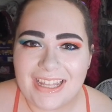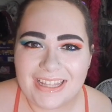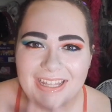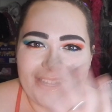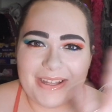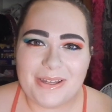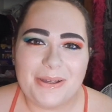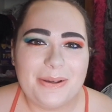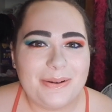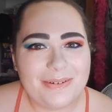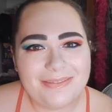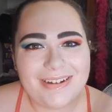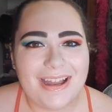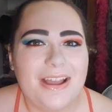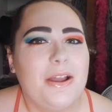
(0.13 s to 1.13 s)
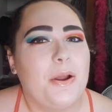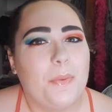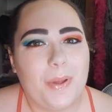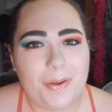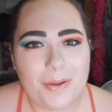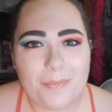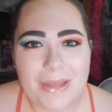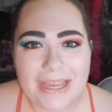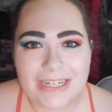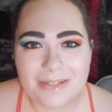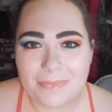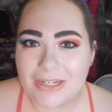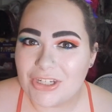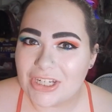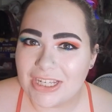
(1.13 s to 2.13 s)
Hello! Welcome back to
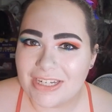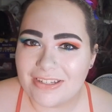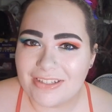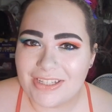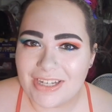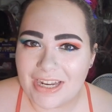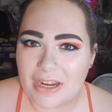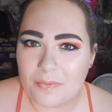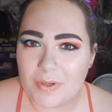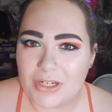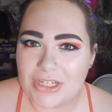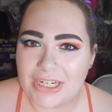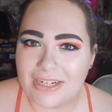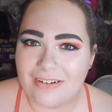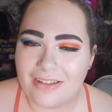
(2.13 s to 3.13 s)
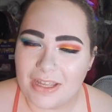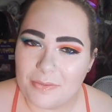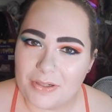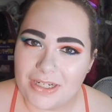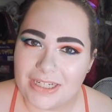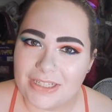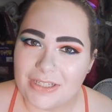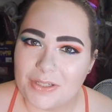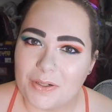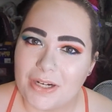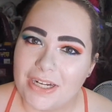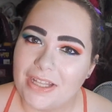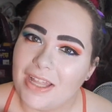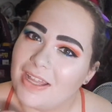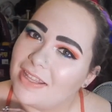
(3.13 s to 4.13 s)
my channel. Today on my channel I'm doing a
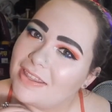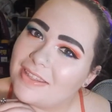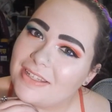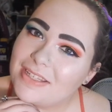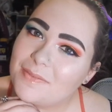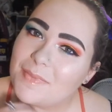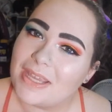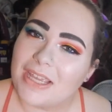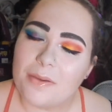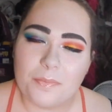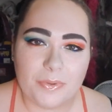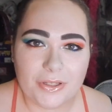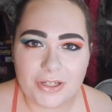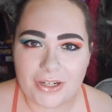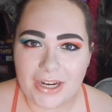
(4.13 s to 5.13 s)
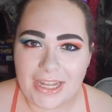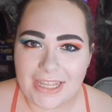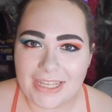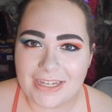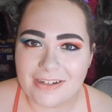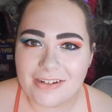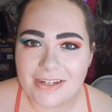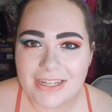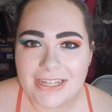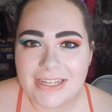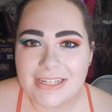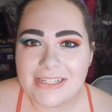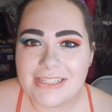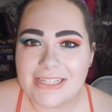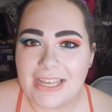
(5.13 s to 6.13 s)
tutorial on this makeup look right here.
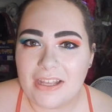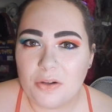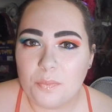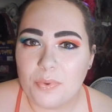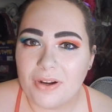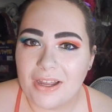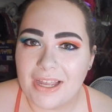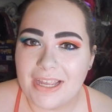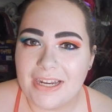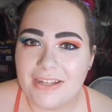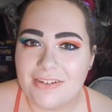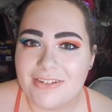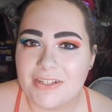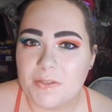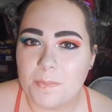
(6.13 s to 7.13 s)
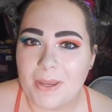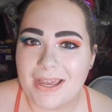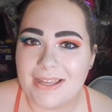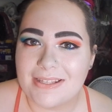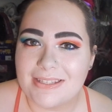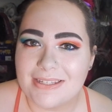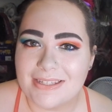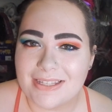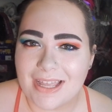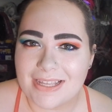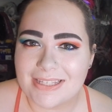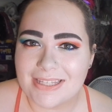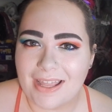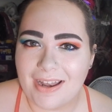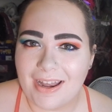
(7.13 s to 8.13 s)
Seattle Pride just passed this
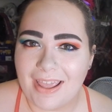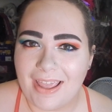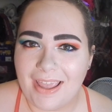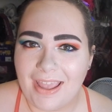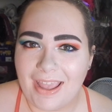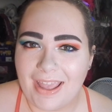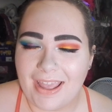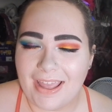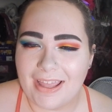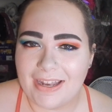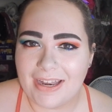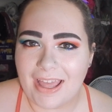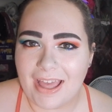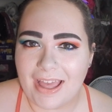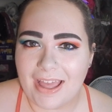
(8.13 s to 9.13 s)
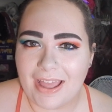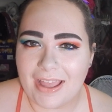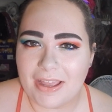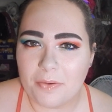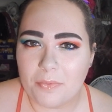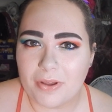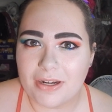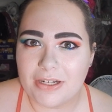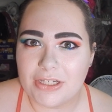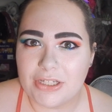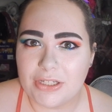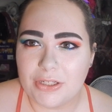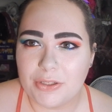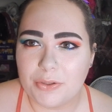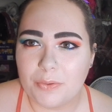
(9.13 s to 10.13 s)
last Sunday and I wanted
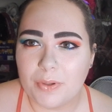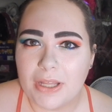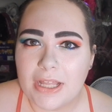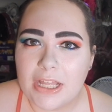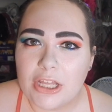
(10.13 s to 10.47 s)
to